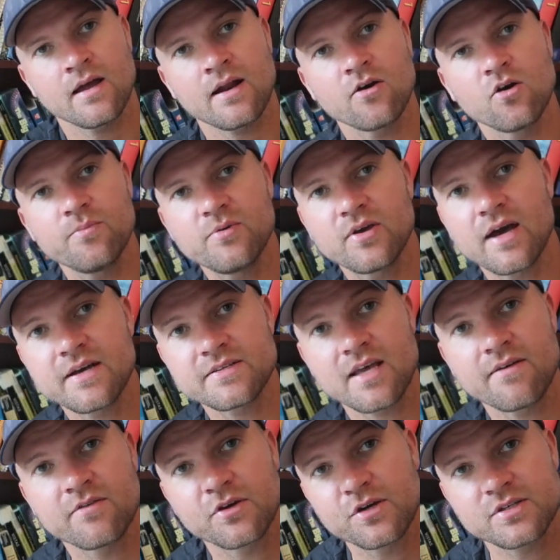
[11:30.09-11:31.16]
And I hope you guys
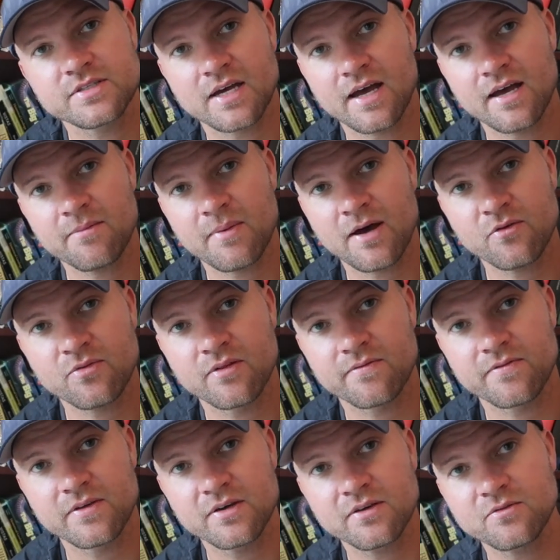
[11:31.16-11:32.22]
have a good time out in the
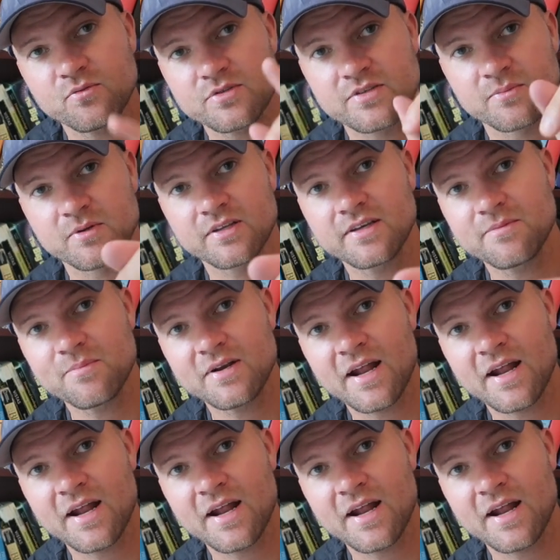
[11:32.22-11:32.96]
field with some clean